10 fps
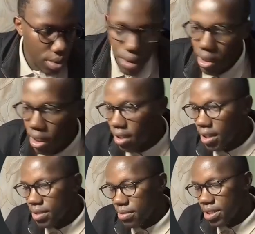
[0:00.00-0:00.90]
Good, I think
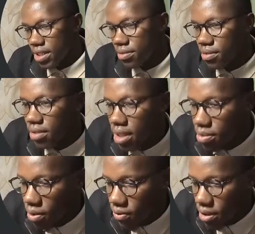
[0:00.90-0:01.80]
that's better.
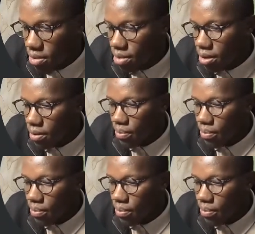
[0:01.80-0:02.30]
That's more visible.